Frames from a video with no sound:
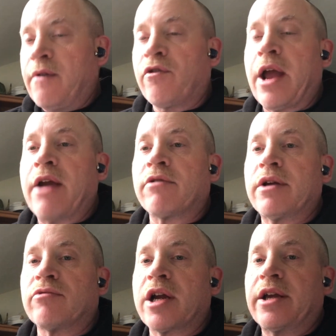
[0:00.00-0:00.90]
For
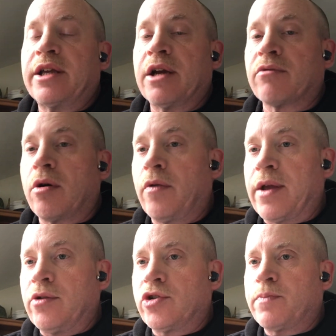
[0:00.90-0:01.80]
every euro
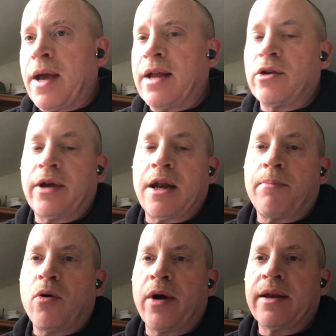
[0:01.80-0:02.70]
that you spend, you get a
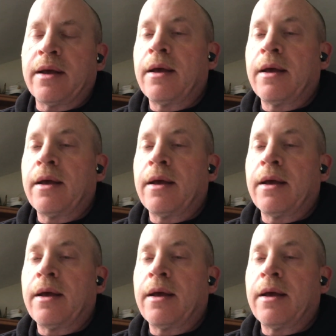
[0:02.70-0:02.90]
point